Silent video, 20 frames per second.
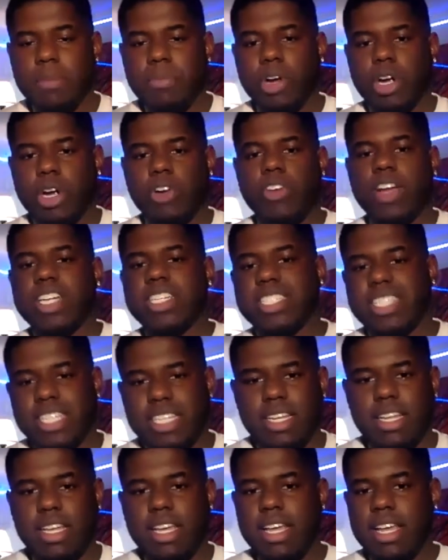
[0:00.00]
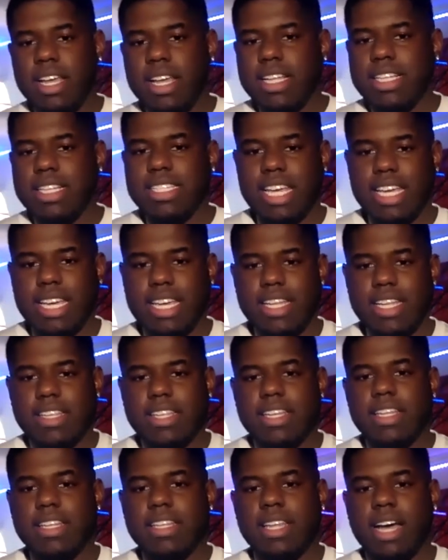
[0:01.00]

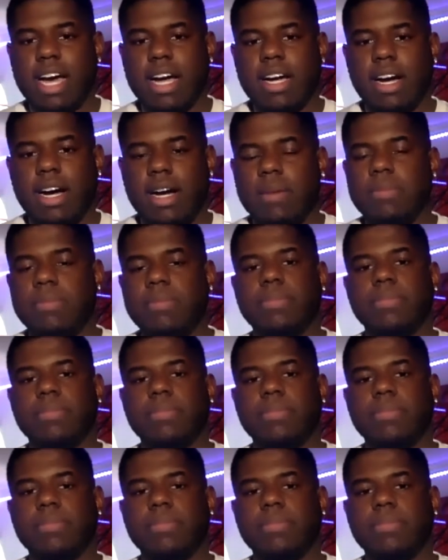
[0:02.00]
ProgressionTicket.com.